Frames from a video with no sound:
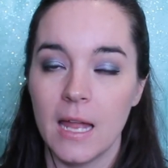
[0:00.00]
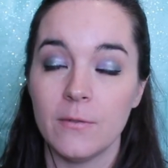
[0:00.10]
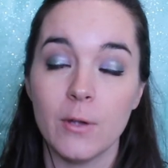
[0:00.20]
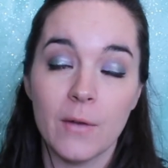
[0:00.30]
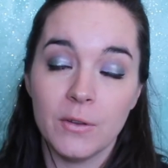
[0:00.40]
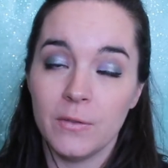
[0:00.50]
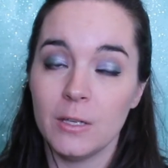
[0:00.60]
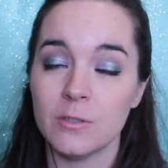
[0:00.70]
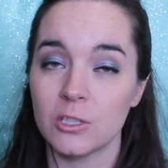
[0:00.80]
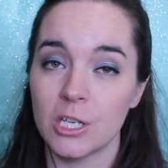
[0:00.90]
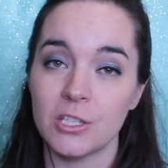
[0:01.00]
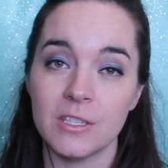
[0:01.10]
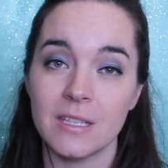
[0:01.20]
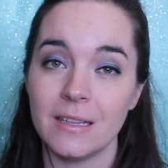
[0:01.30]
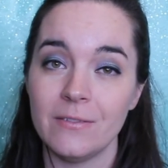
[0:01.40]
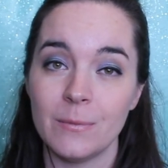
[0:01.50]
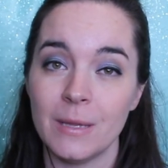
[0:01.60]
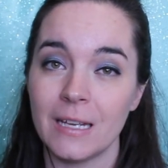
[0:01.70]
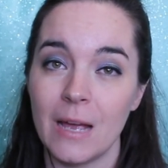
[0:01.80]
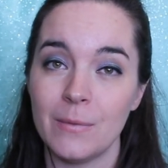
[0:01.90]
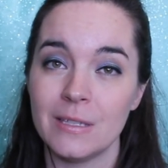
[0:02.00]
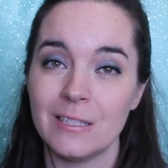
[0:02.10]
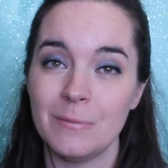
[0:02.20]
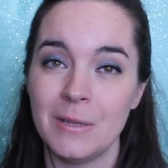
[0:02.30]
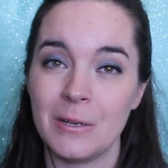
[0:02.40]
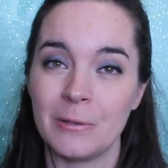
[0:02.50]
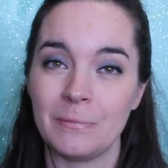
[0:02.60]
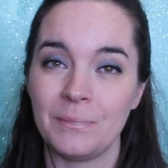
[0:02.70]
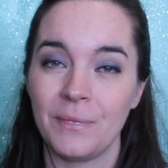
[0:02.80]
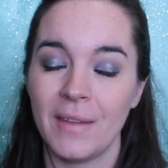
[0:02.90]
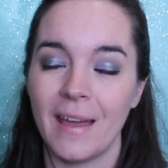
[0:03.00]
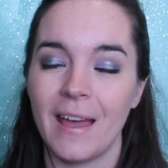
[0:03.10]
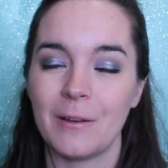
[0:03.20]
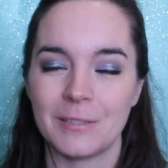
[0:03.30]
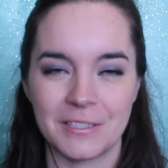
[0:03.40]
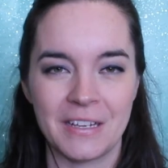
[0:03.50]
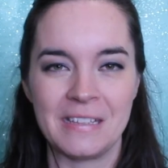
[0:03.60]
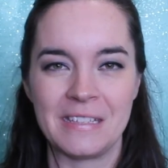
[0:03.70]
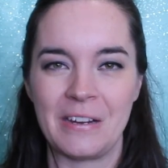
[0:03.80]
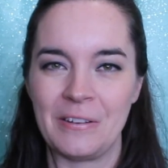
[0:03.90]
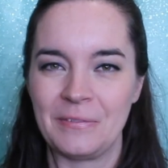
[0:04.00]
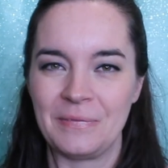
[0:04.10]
And if you have any video suggestions, leave them in the comments down below. I will talk to you guys later.